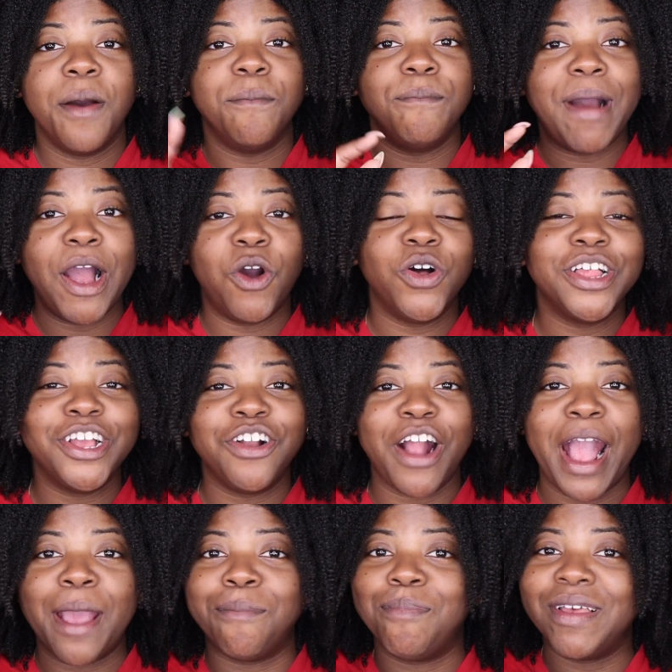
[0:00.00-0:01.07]
My only
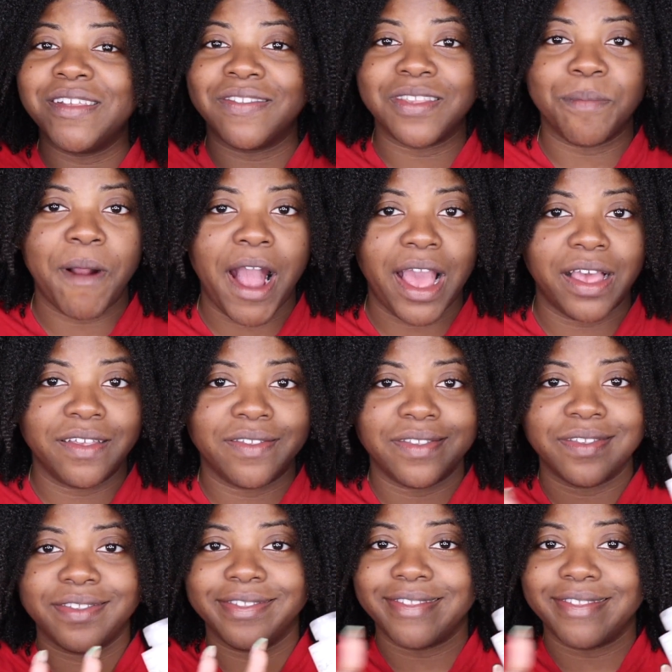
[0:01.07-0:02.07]
gripe is the price.